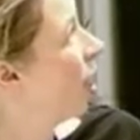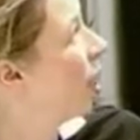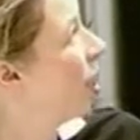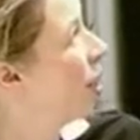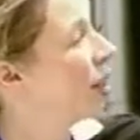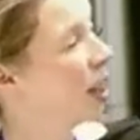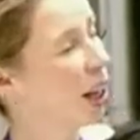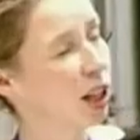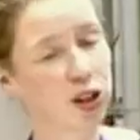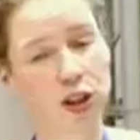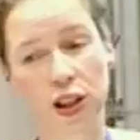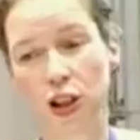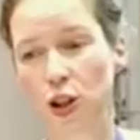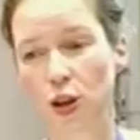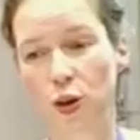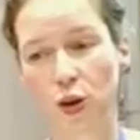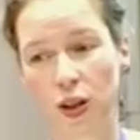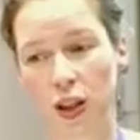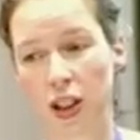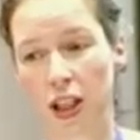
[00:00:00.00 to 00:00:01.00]
they actually
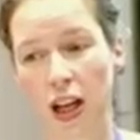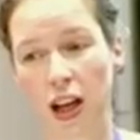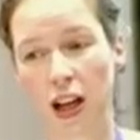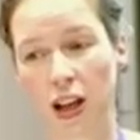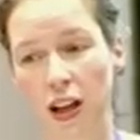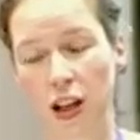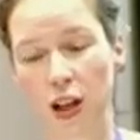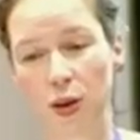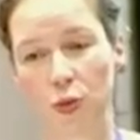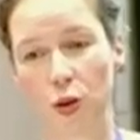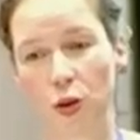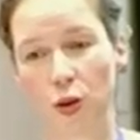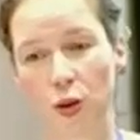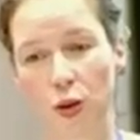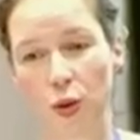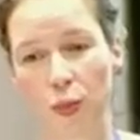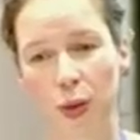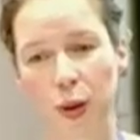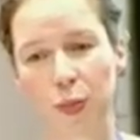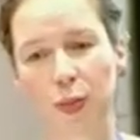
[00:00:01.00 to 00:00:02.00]
couldn't tell anymore.
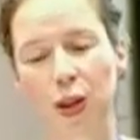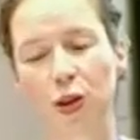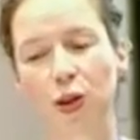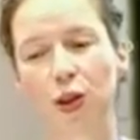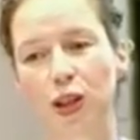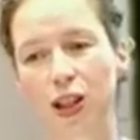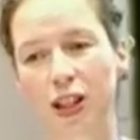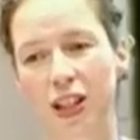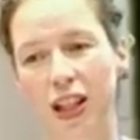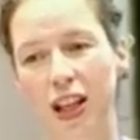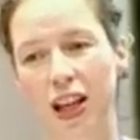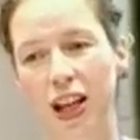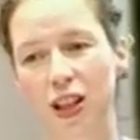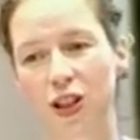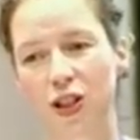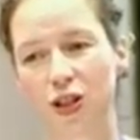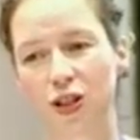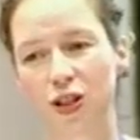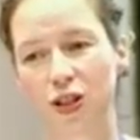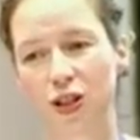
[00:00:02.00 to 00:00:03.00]
But because they had
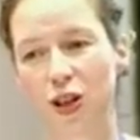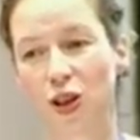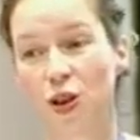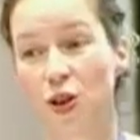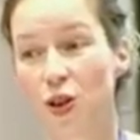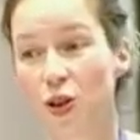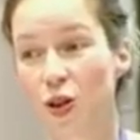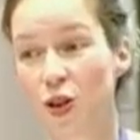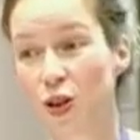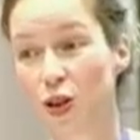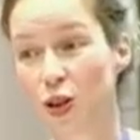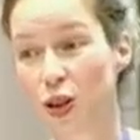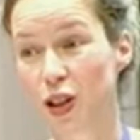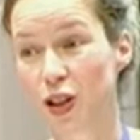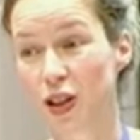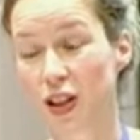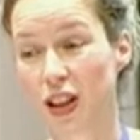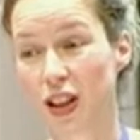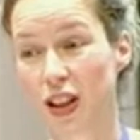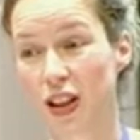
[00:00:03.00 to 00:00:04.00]
learned
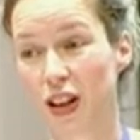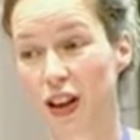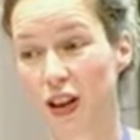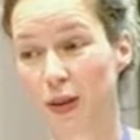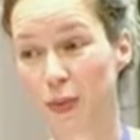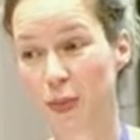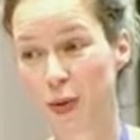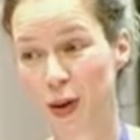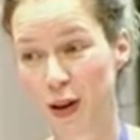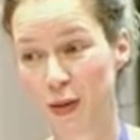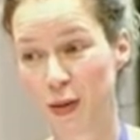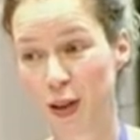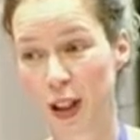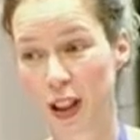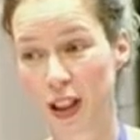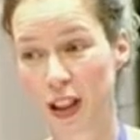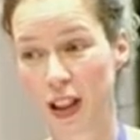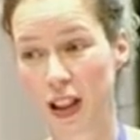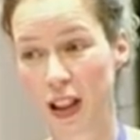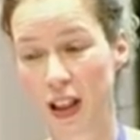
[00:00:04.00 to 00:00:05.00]

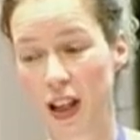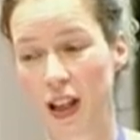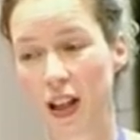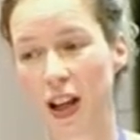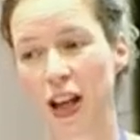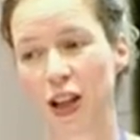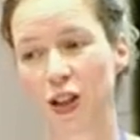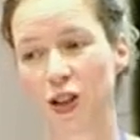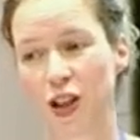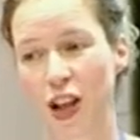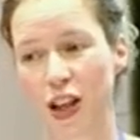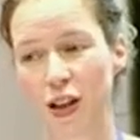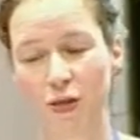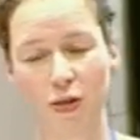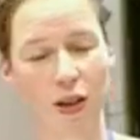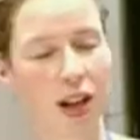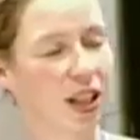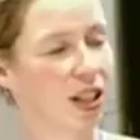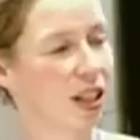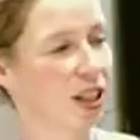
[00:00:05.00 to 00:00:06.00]
previously and they had
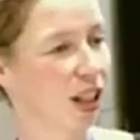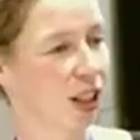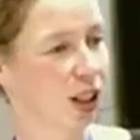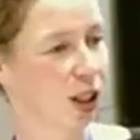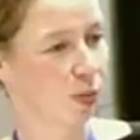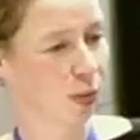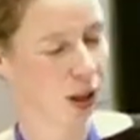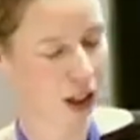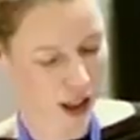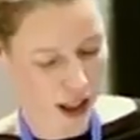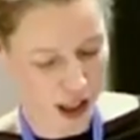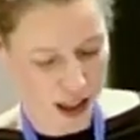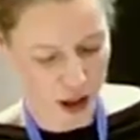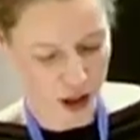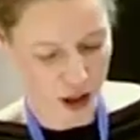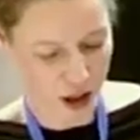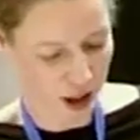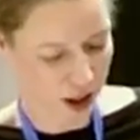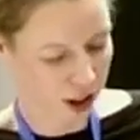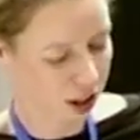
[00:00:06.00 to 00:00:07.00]
generated
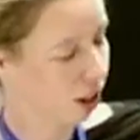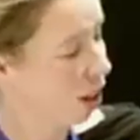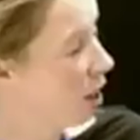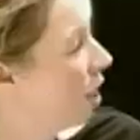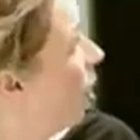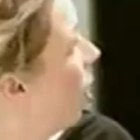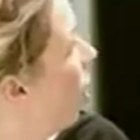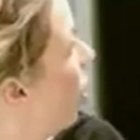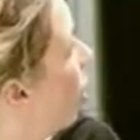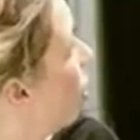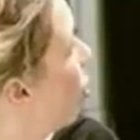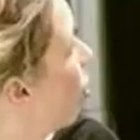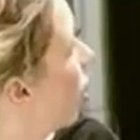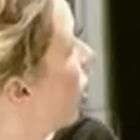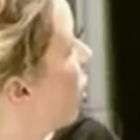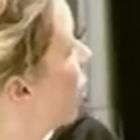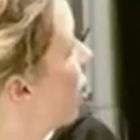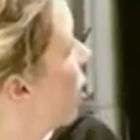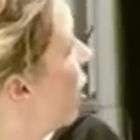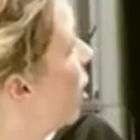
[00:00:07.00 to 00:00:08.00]
expectations, you can
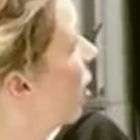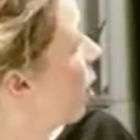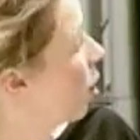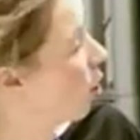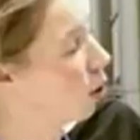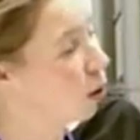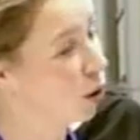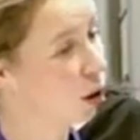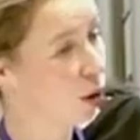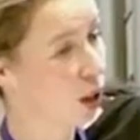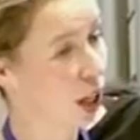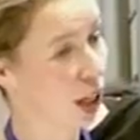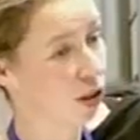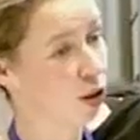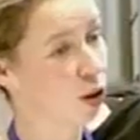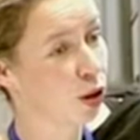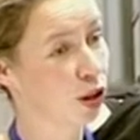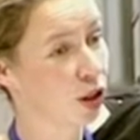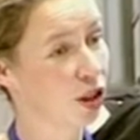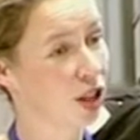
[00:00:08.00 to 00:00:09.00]
see that although they
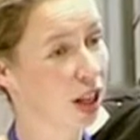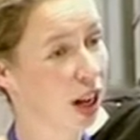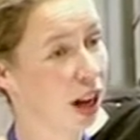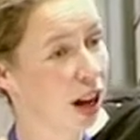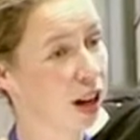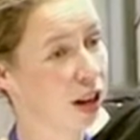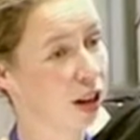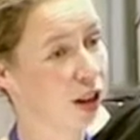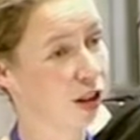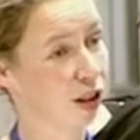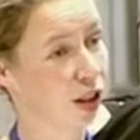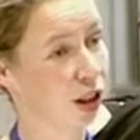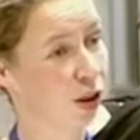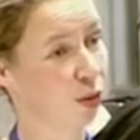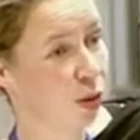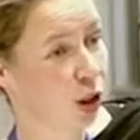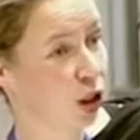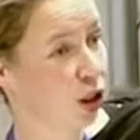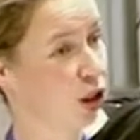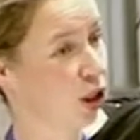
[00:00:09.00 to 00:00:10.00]
couldn't tell in
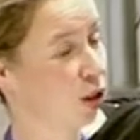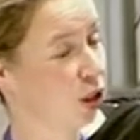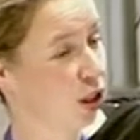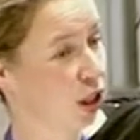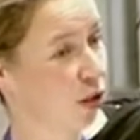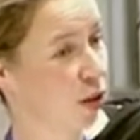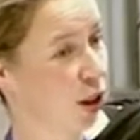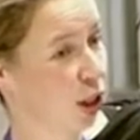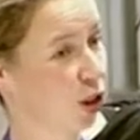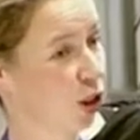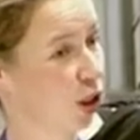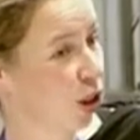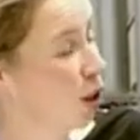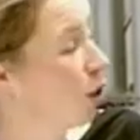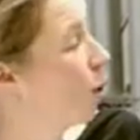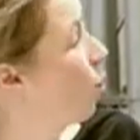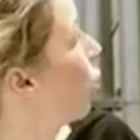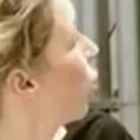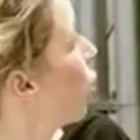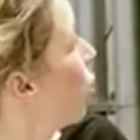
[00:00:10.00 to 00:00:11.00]
which direction the
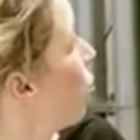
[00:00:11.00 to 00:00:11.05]
dots